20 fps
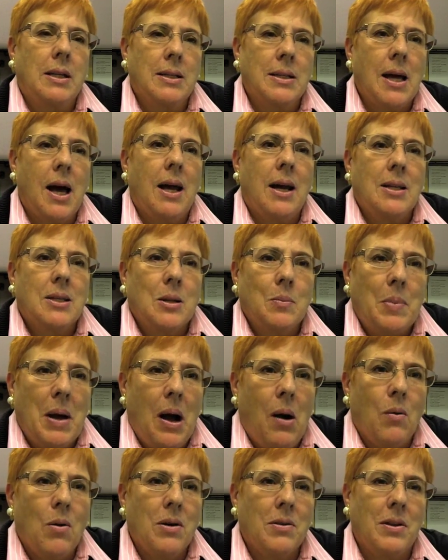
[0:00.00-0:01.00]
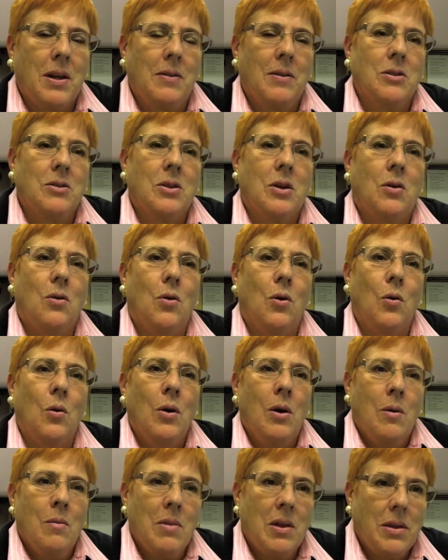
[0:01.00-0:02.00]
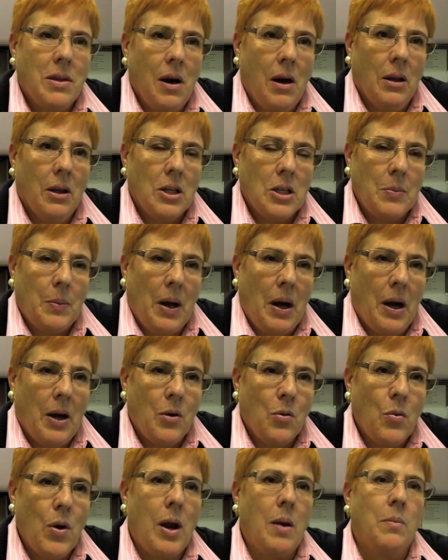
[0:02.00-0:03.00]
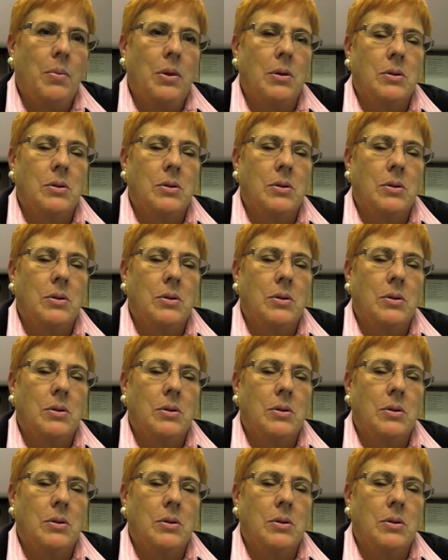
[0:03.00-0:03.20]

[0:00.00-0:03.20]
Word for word: It's not, it's a power thing. There's a whole mythology behind rape.